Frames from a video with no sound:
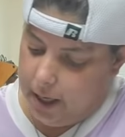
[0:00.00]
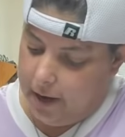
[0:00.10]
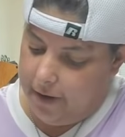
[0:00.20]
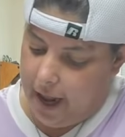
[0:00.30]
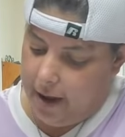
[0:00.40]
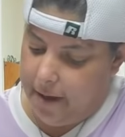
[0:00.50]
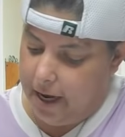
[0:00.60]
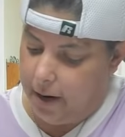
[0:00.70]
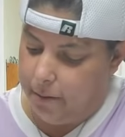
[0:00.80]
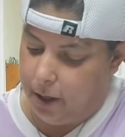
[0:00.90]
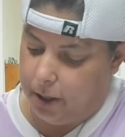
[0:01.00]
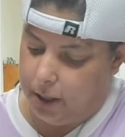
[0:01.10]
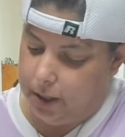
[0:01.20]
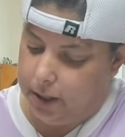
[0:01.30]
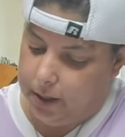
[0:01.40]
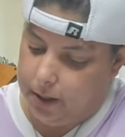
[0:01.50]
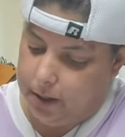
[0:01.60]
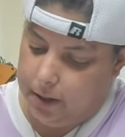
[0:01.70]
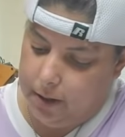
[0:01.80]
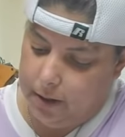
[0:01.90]
If it had makeup brushes,
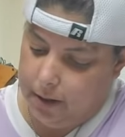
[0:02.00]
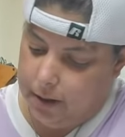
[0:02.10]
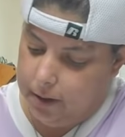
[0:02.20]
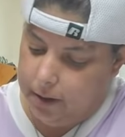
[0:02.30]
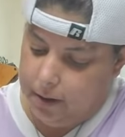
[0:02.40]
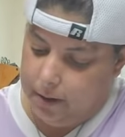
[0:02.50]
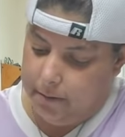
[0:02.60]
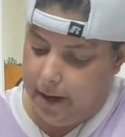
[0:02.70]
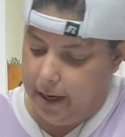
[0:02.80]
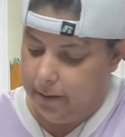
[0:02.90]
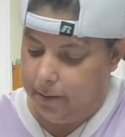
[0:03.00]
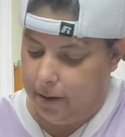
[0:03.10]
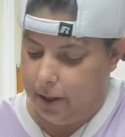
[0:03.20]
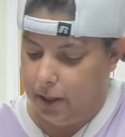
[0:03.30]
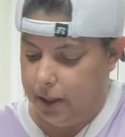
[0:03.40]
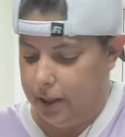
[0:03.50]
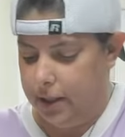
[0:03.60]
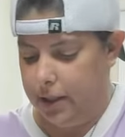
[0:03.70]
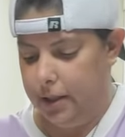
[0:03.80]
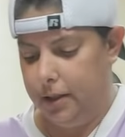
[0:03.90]
makeup
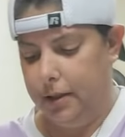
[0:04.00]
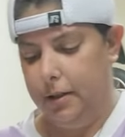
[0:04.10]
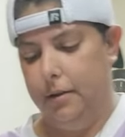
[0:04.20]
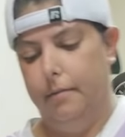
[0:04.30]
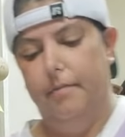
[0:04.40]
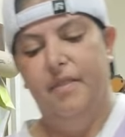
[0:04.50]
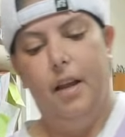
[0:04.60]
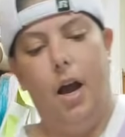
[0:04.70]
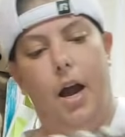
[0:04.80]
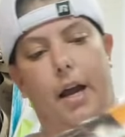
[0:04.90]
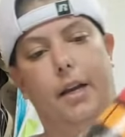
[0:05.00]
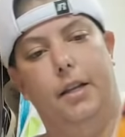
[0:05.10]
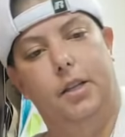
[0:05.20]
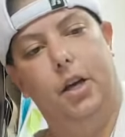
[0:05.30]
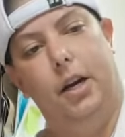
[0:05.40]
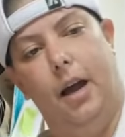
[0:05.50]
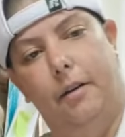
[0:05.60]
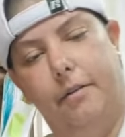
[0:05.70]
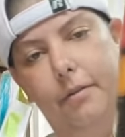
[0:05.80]
sponges. Alright, it's good enough.